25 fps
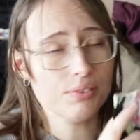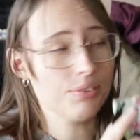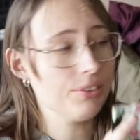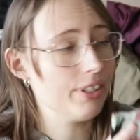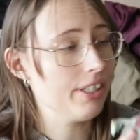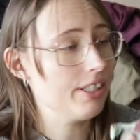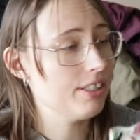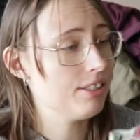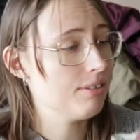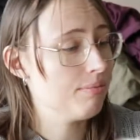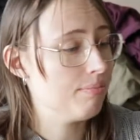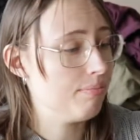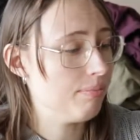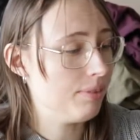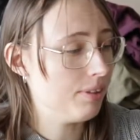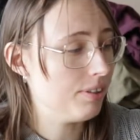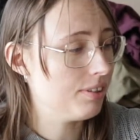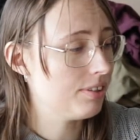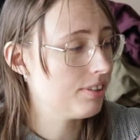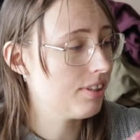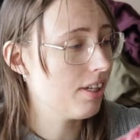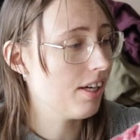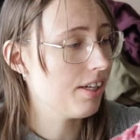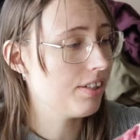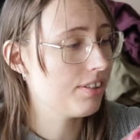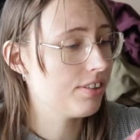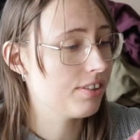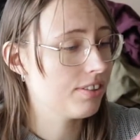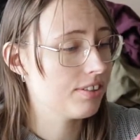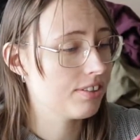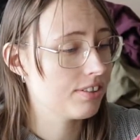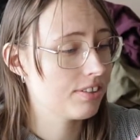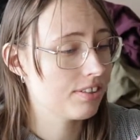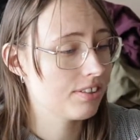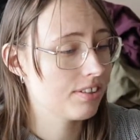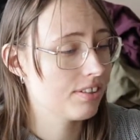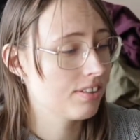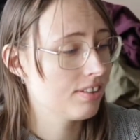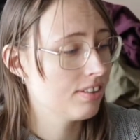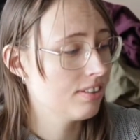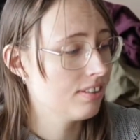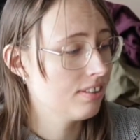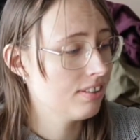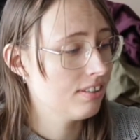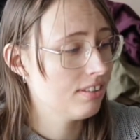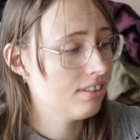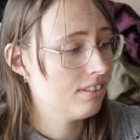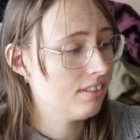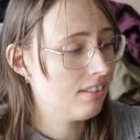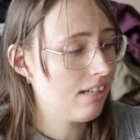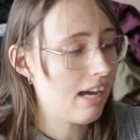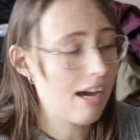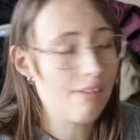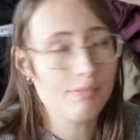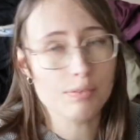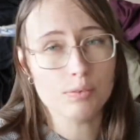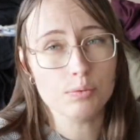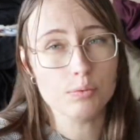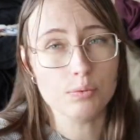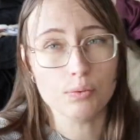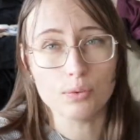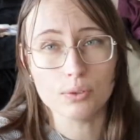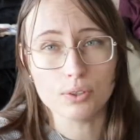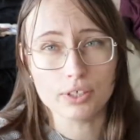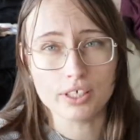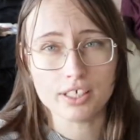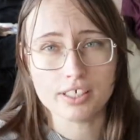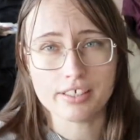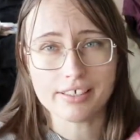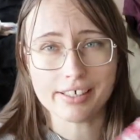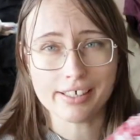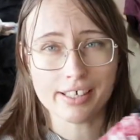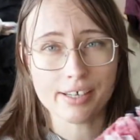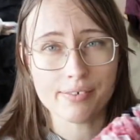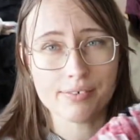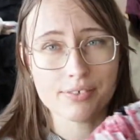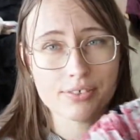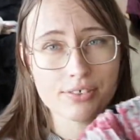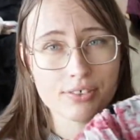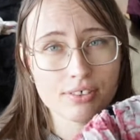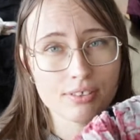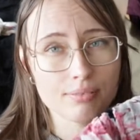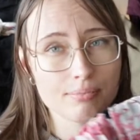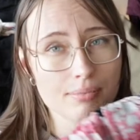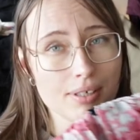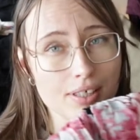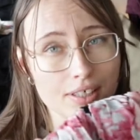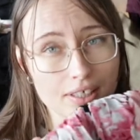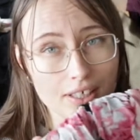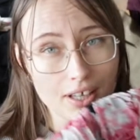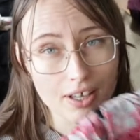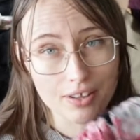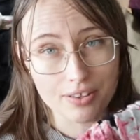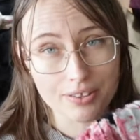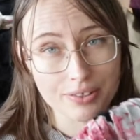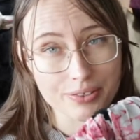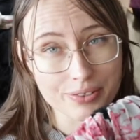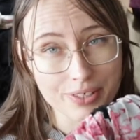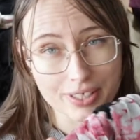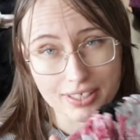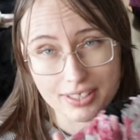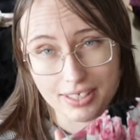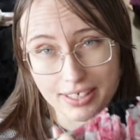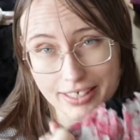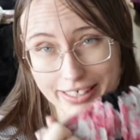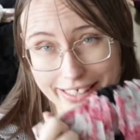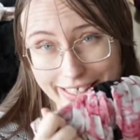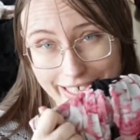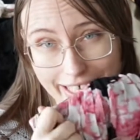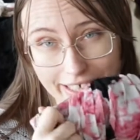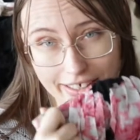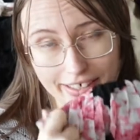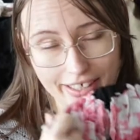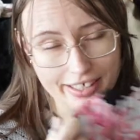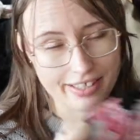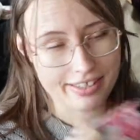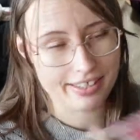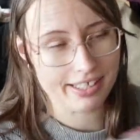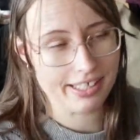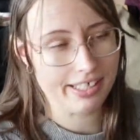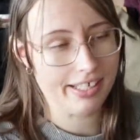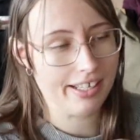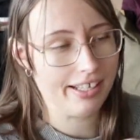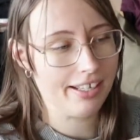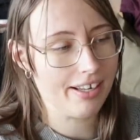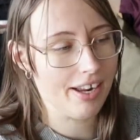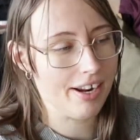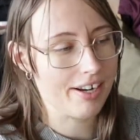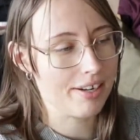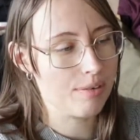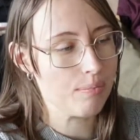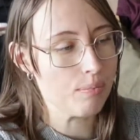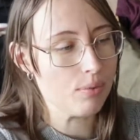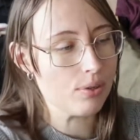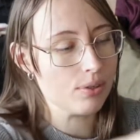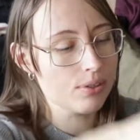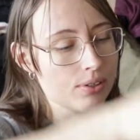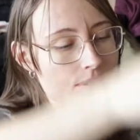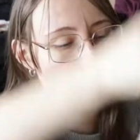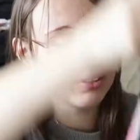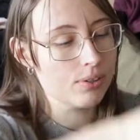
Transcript: dress, but I just haven't worn it. I have so many other dresses that I think I like more.